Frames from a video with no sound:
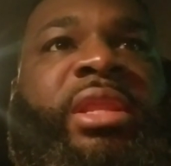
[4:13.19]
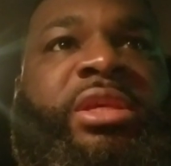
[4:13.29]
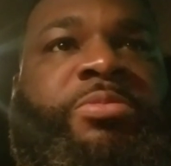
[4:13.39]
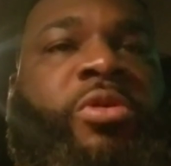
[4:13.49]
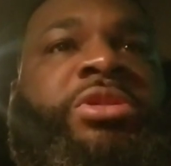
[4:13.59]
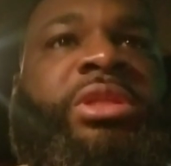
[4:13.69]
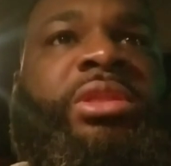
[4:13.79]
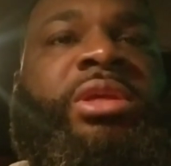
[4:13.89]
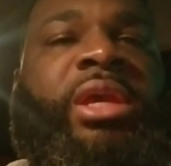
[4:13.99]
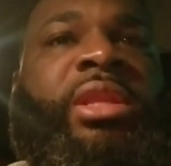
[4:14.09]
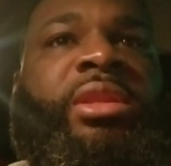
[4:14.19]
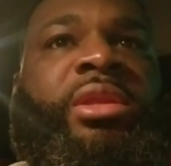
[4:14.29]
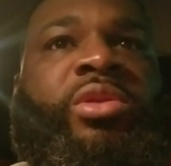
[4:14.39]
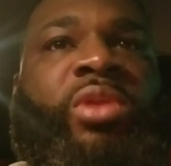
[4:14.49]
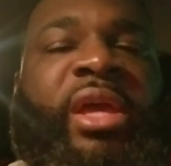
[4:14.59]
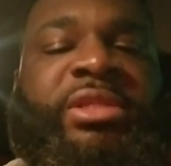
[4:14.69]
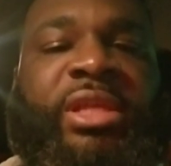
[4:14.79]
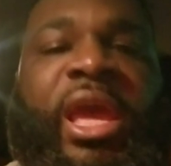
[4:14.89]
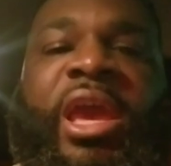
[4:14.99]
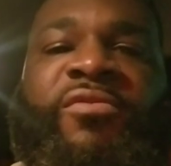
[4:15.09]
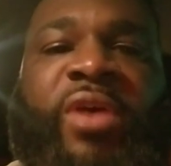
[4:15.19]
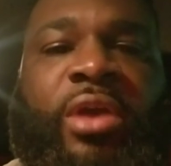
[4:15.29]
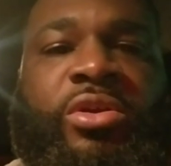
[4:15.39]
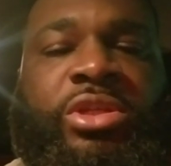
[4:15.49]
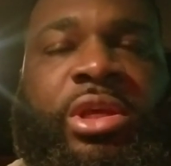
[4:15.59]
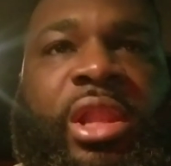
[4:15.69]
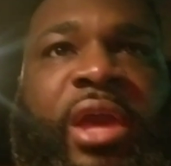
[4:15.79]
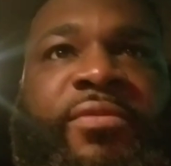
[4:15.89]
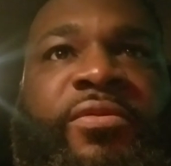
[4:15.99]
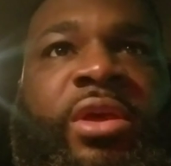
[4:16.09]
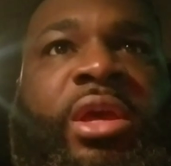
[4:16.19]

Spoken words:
this person can, like I said, add value to your life.